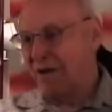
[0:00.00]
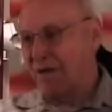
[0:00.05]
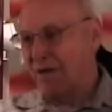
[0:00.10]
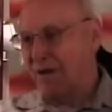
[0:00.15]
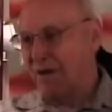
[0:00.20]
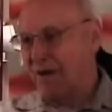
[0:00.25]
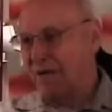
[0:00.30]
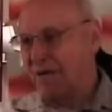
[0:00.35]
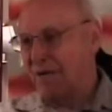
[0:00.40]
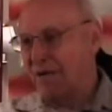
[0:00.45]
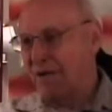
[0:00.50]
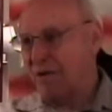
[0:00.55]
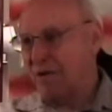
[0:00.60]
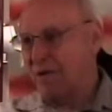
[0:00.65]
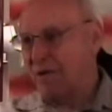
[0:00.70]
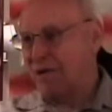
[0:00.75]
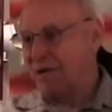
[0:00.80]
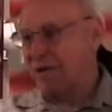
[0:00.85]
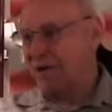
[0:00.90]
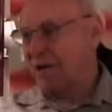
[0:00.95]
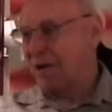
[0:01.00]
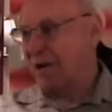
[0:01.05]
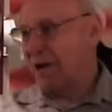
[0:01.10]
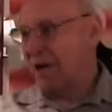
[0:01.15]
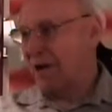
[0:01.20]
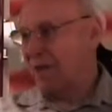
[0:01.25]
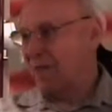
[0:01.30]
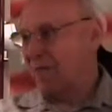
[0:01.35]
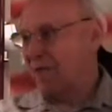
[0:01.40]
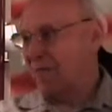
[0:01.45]
they were using
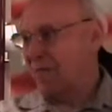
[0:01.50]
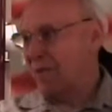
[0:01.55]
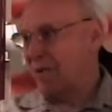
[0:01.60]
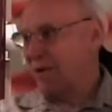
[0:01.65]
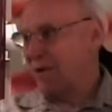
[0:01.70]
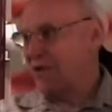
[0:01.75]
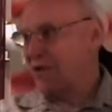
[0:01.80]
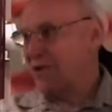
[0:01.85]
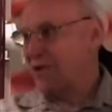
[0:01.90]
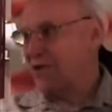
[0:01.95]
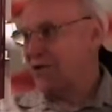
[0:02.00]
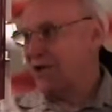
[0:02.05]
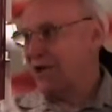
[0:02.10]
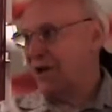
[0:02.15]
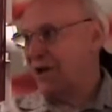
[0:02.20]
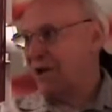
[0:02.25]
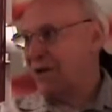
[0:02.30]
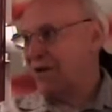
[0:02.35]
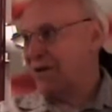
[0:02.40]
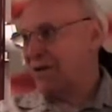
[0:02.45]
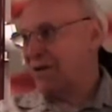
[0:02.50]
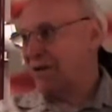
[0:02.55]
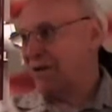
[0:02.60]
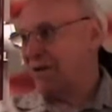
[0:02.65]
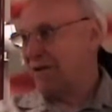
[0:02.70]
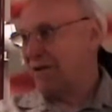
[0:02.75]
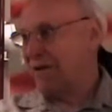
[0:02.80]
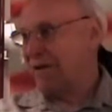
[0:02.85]
armor-piercing shells